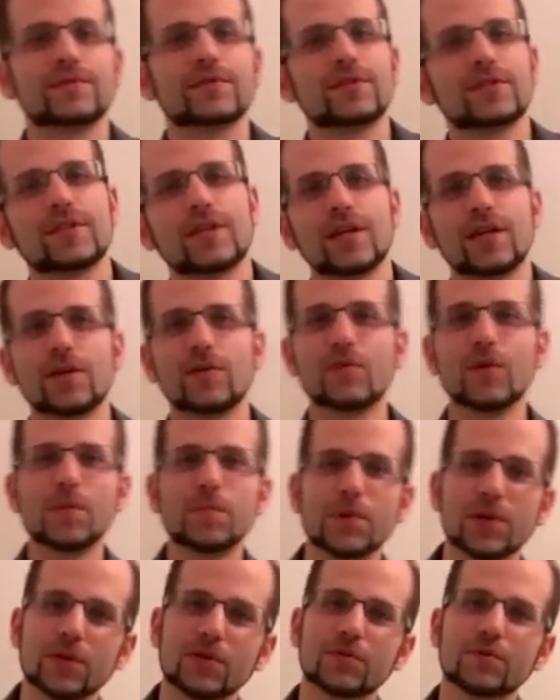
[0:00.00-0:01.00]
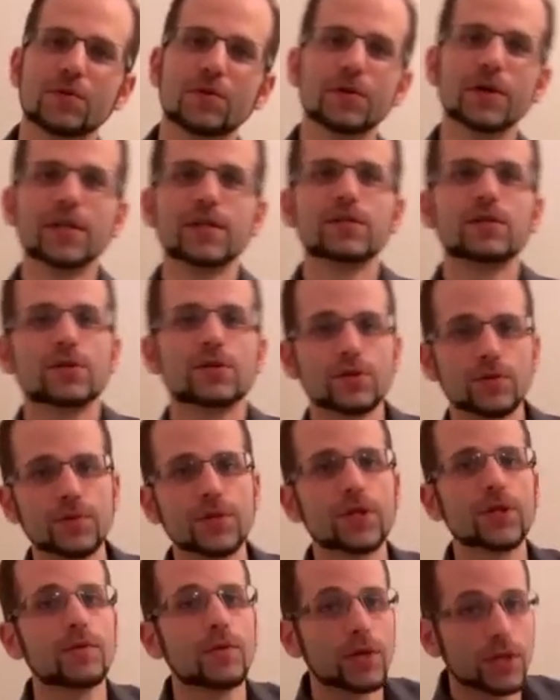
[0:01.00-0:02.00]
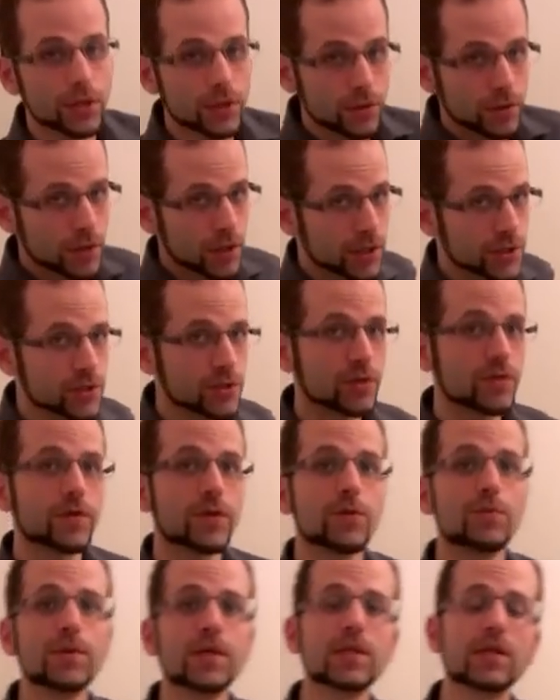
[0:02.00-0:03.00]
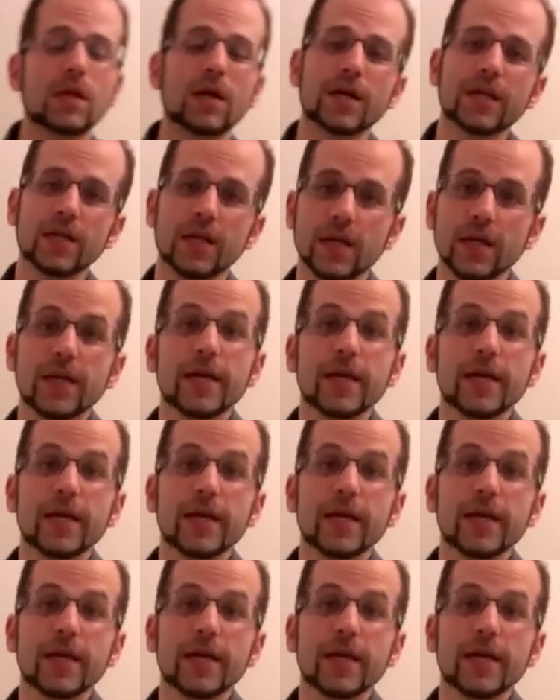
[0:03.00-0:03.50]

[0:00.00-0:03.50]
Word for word: just kind of wimping through it. No, you really want to cross over the midline.